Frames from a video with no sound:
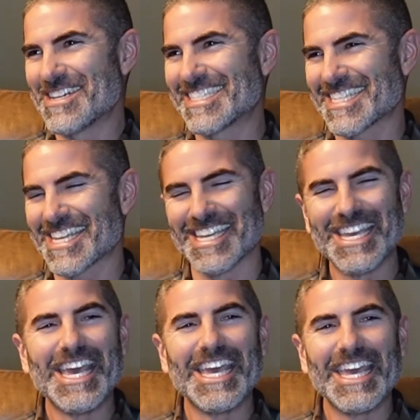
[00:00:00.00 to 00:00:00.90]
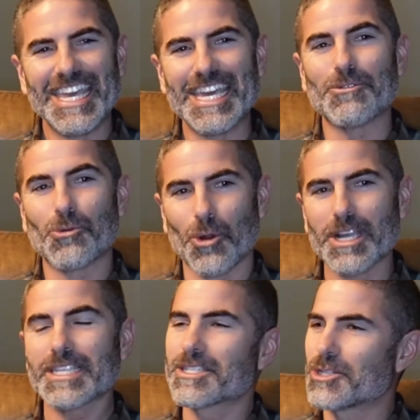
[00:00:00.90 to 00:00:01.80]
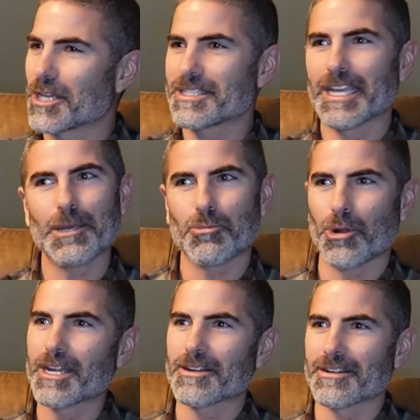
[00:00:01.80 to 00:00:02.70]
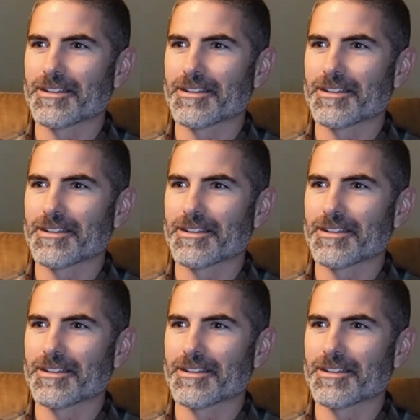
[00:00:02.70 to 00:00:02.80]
So it works just like a printer.